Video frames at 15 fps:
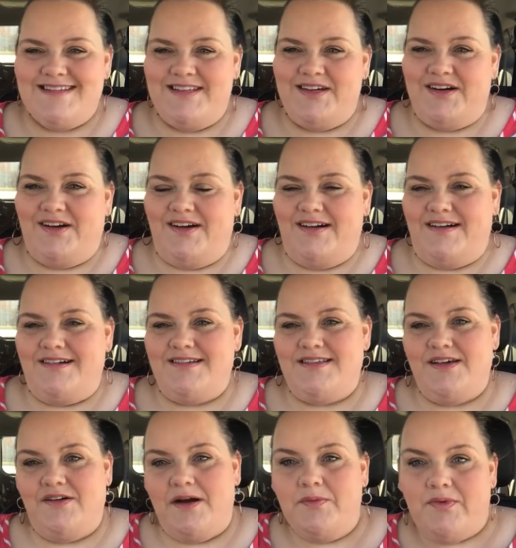is in the car.
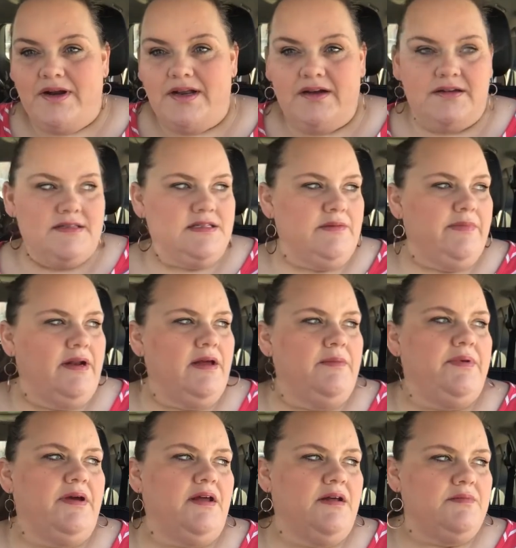So I'm waiting on somebody.
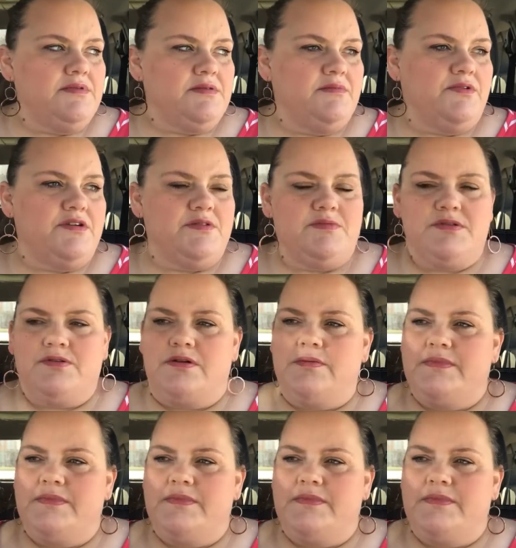I'm picking up some Christmas